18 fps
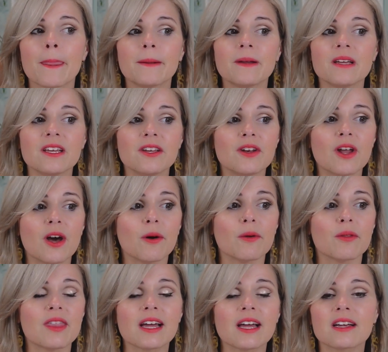you know,
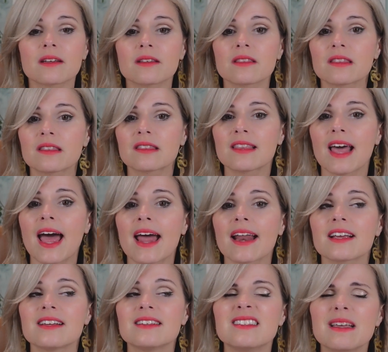that
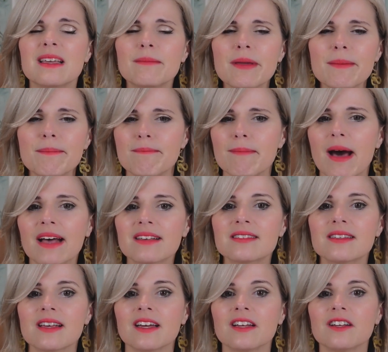that cazimi
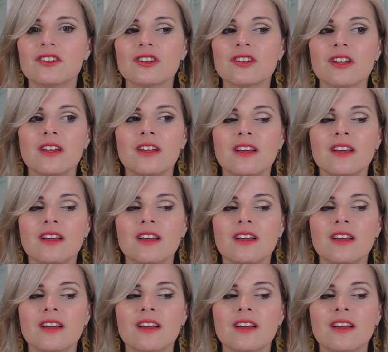message